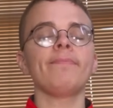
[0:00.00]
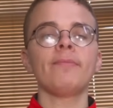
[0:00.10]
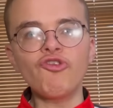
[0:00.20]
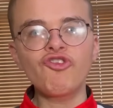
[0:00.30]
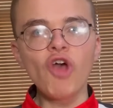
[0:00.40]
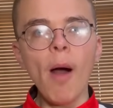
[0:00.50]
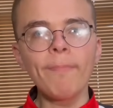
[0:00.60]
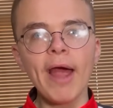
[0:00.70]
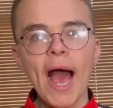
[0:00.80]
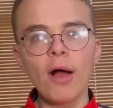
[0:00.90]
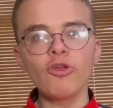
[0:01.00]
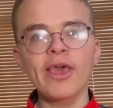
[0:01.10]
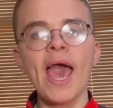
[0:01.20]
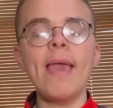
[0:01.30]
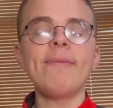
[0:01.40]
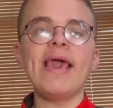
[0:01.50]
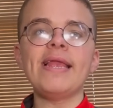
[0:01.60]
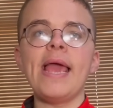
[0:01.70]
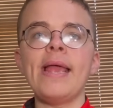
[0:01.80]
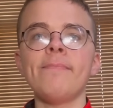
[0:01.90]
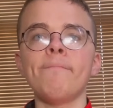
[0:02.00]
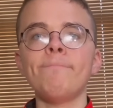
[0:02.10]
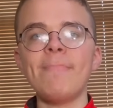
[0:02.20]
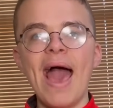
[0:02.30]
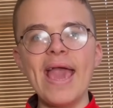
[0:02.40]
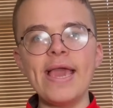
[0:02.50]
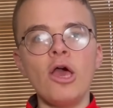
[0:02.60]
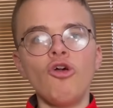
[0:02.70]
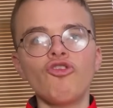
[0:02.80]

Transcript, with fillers: Scott Brown came in in May